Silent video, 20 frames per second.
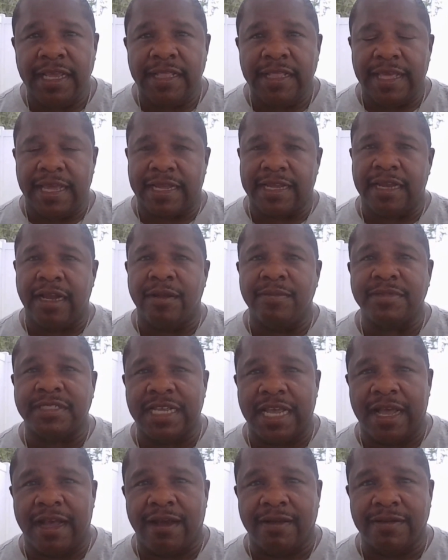that comes
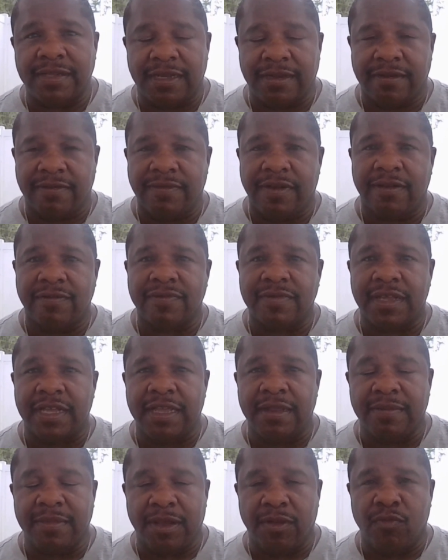out
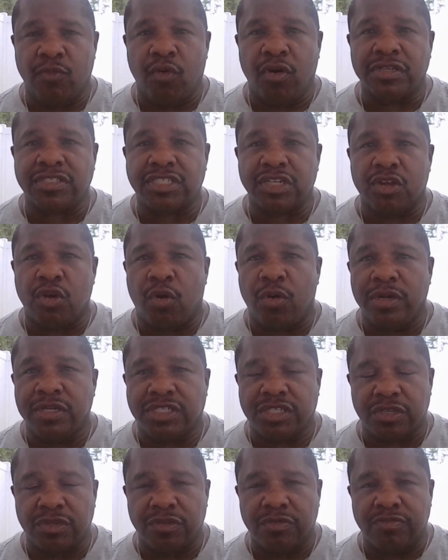and wants to go
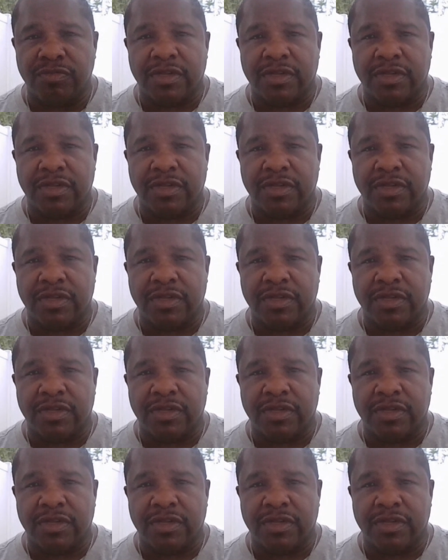into